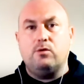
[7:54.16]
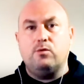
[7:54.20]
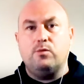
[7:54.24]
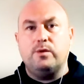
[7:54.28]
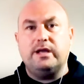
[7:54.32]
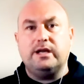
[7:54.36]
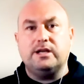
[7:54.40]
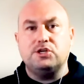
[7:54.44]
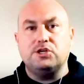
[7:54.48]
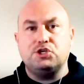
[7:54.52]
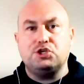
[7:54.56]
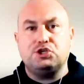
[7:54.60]

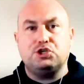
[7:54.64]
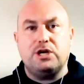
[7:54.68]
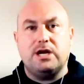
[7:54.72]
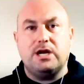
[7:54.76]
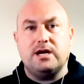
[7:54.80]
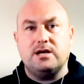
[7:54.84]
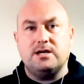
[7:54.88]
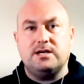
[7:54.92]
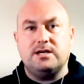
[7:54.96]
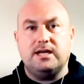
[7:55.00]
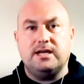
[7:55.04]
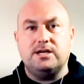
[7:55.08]
we can
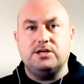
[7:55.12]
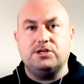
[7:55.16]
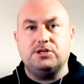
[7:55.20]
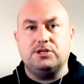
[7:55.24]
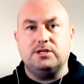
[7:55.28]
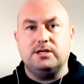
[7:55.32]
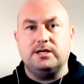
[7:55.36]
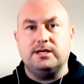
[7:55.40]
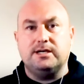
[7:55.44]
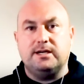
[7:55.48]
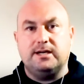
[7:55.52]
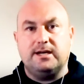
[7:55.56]
share
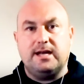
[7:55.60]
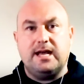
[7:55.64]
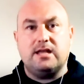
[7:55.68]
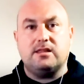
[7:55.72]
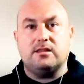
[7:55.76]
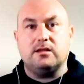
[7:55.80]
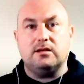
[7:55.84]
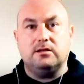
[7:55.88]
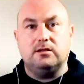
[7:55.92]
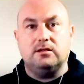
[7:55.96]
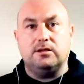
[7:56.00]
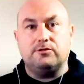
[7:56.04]
data in an
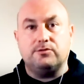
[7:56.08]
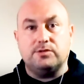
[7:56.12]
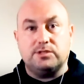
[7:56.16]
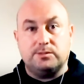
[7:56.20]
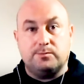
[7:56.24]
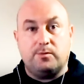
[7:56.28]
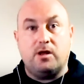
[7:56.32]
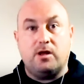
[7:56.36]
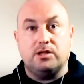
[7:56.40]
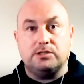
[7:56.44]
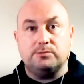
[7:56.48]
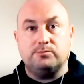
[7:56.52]
ethical and
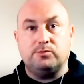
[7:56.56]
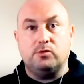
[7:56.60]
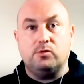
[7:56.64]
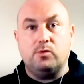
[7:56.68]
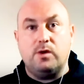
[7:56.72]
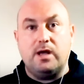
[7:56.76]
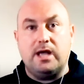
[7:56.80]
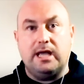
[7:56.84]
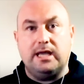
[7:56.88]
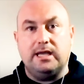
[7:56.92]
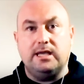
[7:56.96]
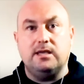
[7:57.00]
responsible
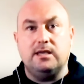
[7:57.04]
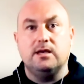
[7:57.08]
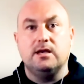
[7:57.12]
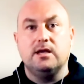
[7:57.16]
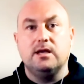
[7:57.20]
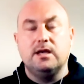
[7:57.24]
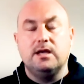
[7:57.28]
way,